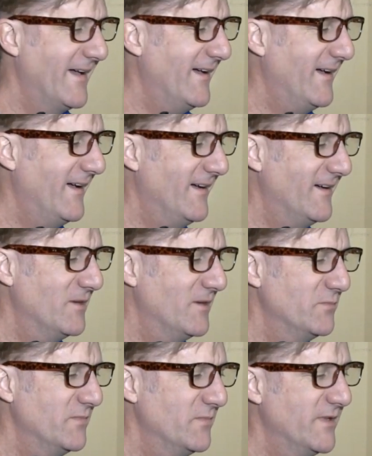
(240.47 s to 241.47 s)

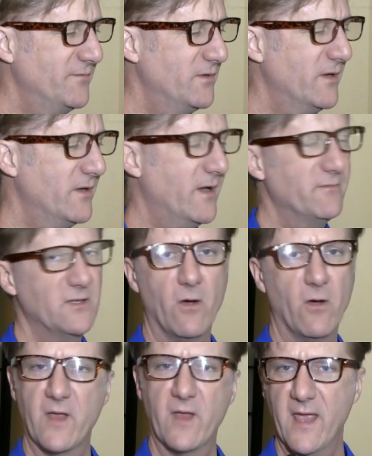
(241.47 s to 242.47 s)
If you have an
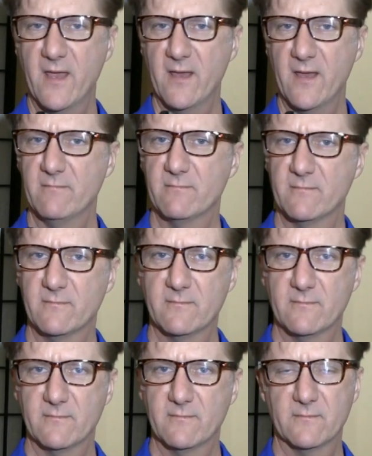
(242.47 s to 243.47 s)
okay,
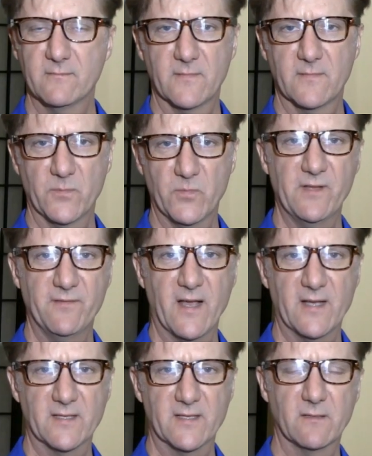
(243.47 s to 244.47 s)
pretty
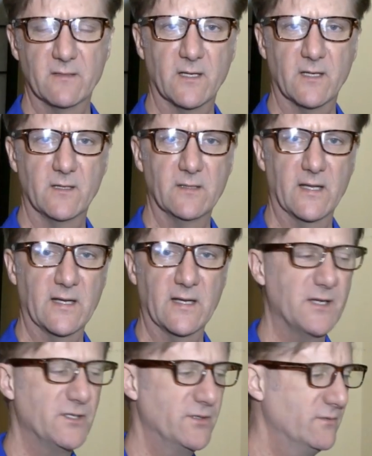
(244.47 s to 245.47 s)
fast single tongue like
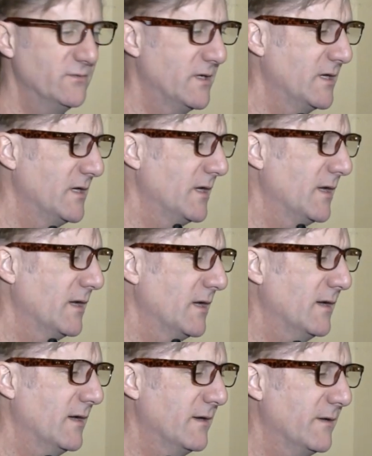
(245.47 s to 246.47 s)
I do,
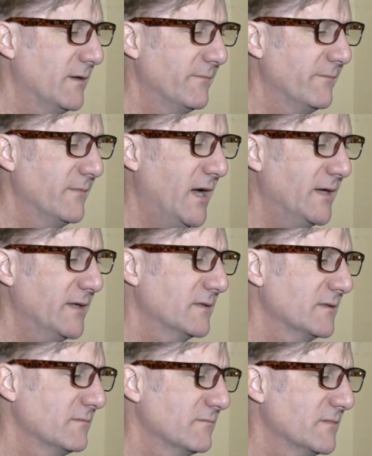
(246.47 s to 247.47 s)
I
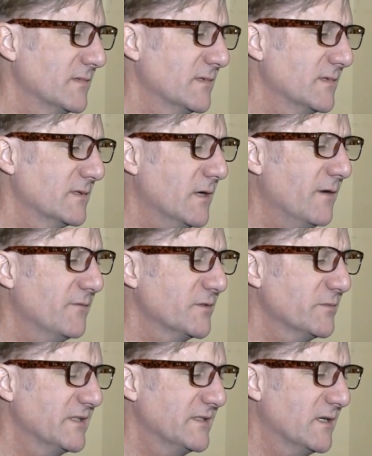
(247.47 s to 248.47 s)
can
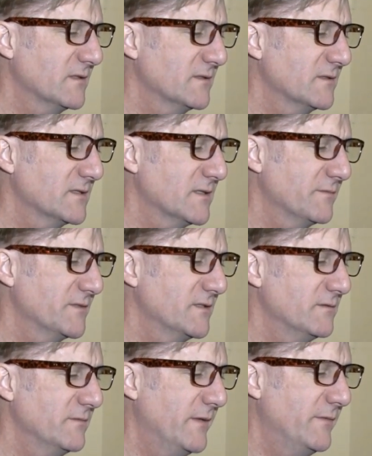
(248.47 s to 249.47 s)
comfortably tongue this up to
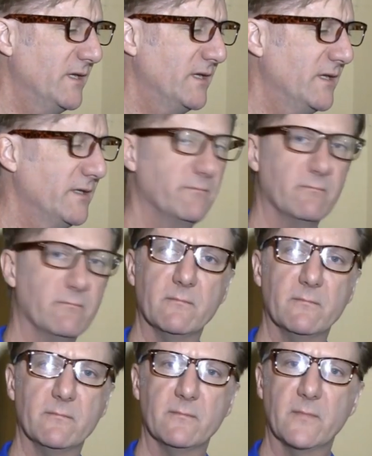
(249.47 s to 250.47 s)
maybe
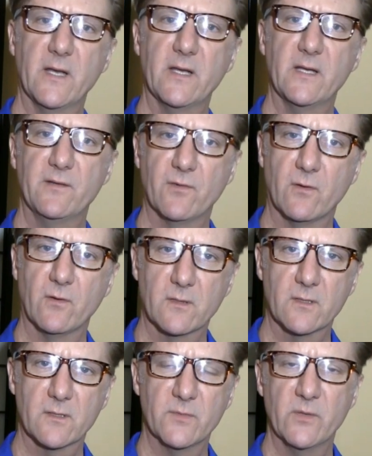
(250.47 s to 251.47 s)

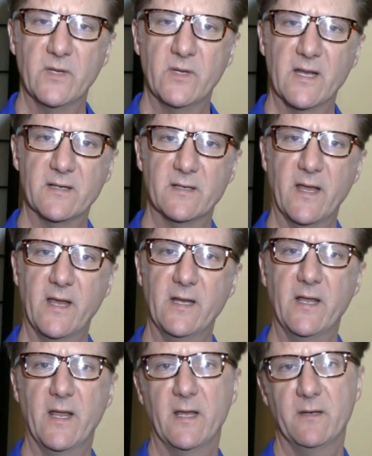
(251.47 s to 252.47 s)
84, but we get into
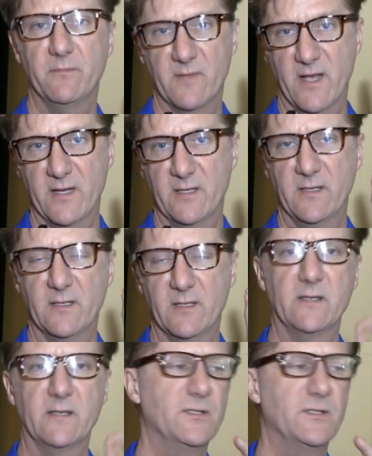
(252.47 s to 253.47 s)
88, 90,
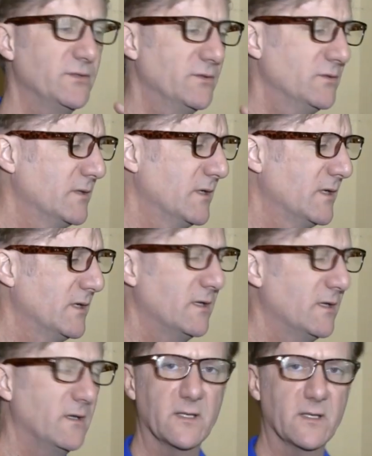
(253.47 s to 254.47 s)
92,
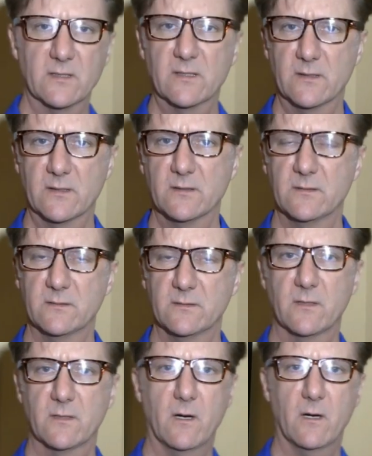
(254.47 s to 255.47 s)
it gets a little
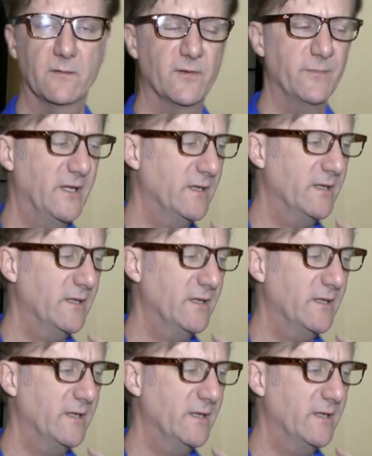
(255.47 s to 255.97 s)
hard for me.